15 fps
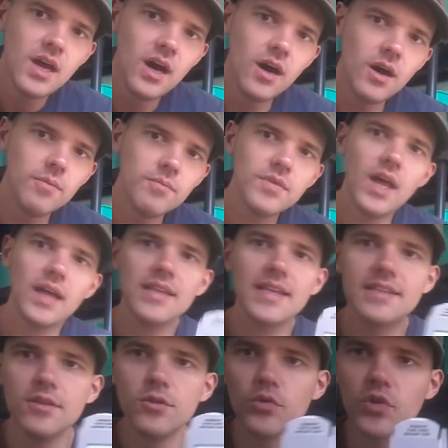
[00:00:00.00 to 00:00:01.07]
I
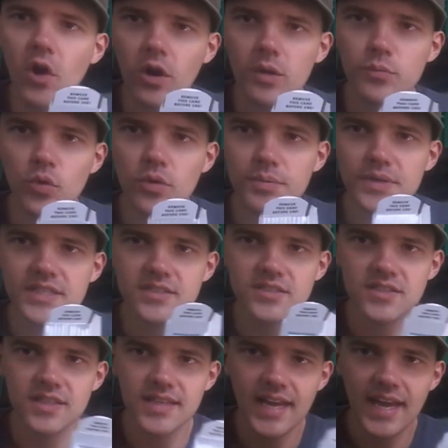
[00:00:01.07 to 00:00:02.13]
like the little cardboard
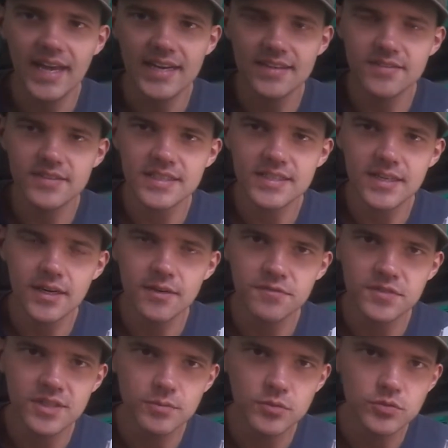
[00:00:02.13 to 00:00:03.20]
pieces that they had in the
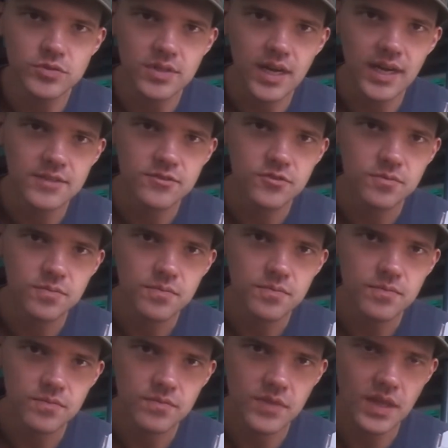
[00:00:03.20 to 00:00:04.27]
VMU slots.
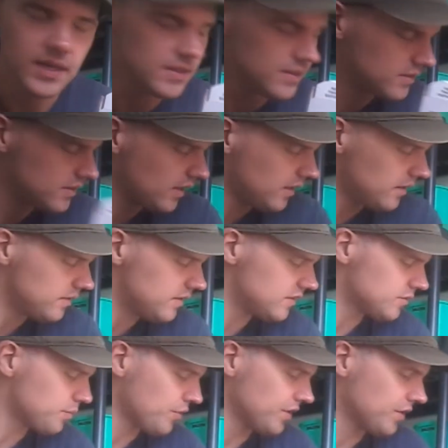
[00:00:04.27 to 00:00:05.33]
And
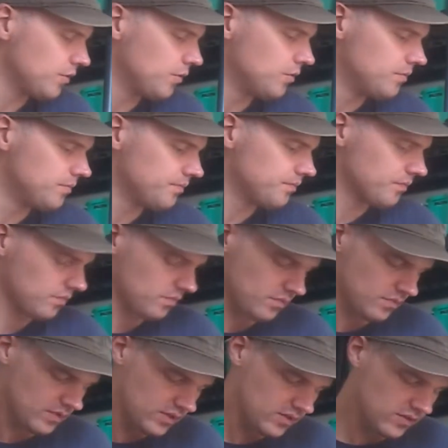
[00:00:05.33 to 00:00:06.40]
it's pretty cool.
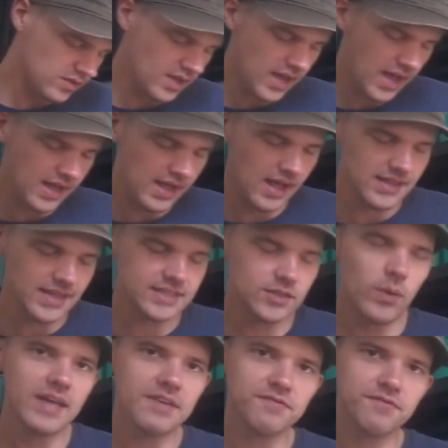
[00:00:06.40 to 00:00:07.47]
I like
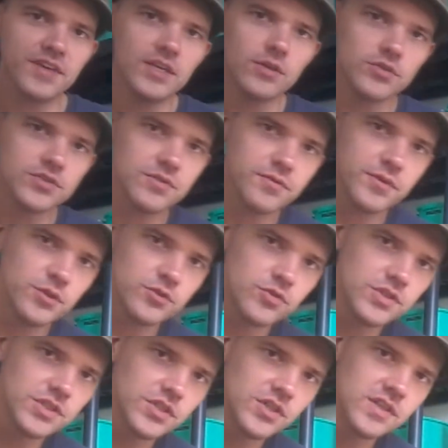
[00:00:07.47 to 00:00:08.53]
the way it feels. It feels
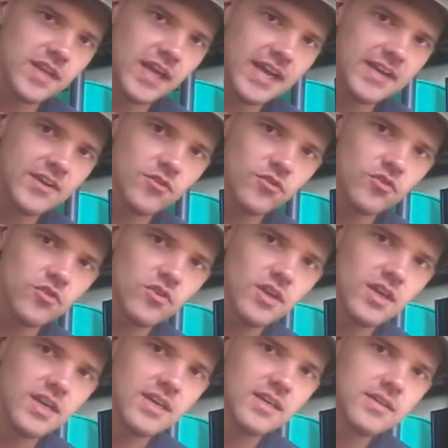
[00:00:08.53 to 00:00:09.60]
really good in the hands.
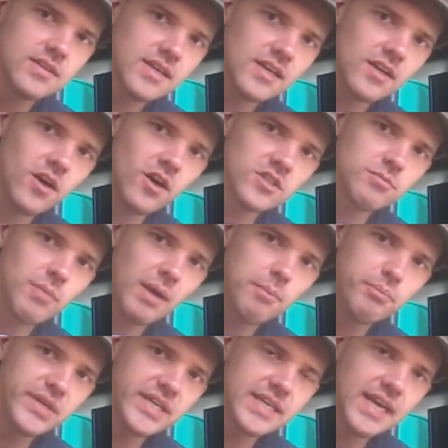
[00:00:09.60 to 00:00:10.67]
Kind of hugs my
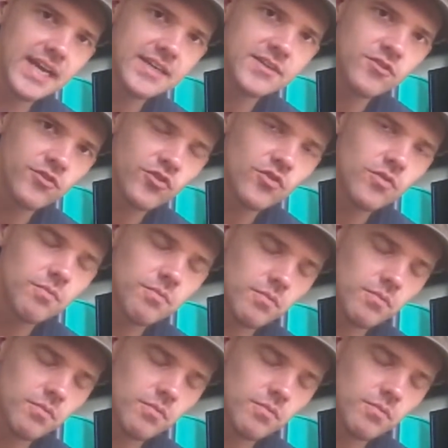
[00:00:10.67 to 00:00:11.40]
big hands